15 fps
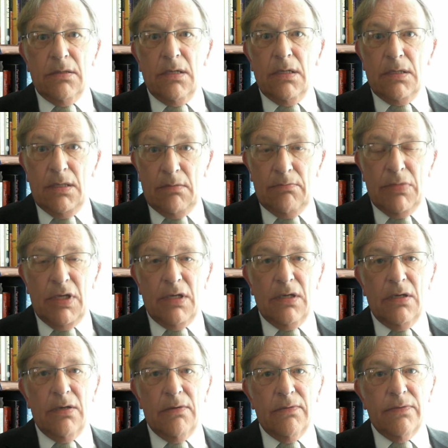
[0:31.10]
a number
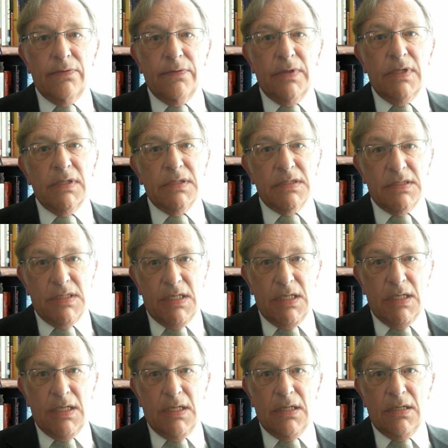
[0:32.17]
of
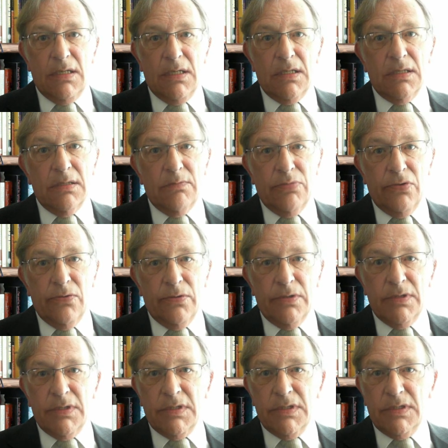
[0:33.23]
entire and
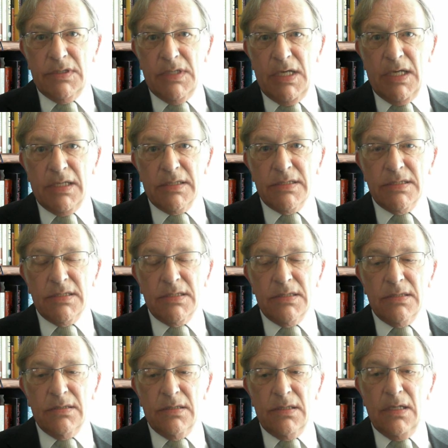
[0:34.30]
important texts,
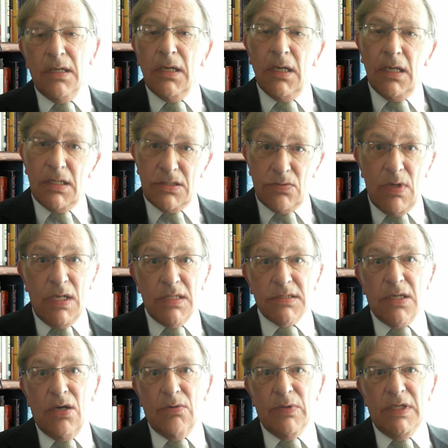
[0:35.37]
as well as
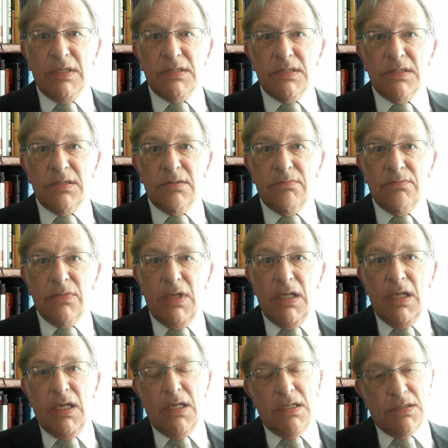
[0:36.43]
comments,
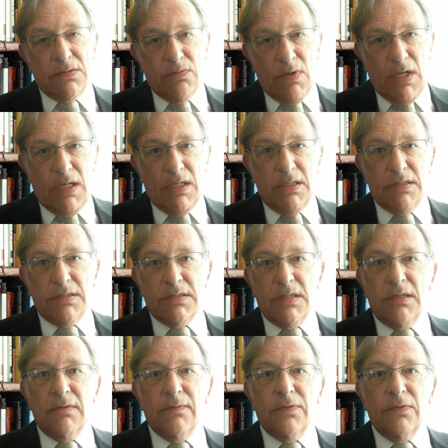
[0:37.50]
as well as
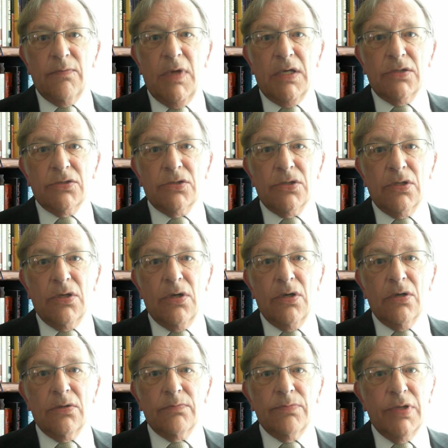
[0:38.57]
information
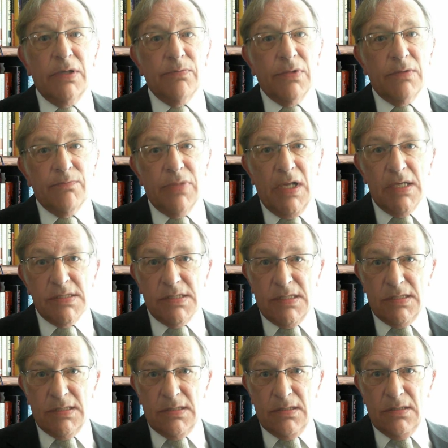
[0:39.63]
on people and
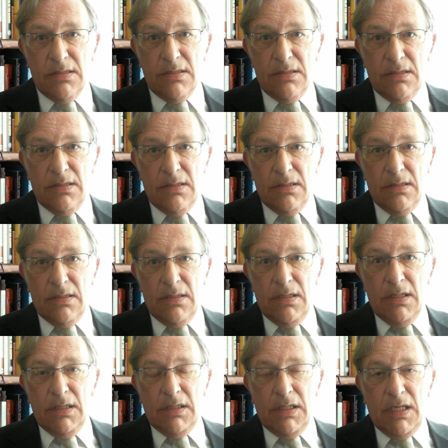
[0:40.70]
places,
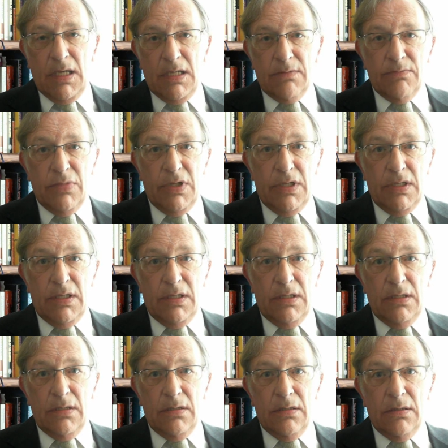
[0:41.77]
can
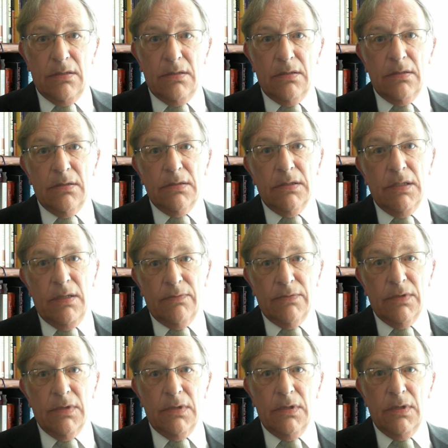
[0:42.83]
be given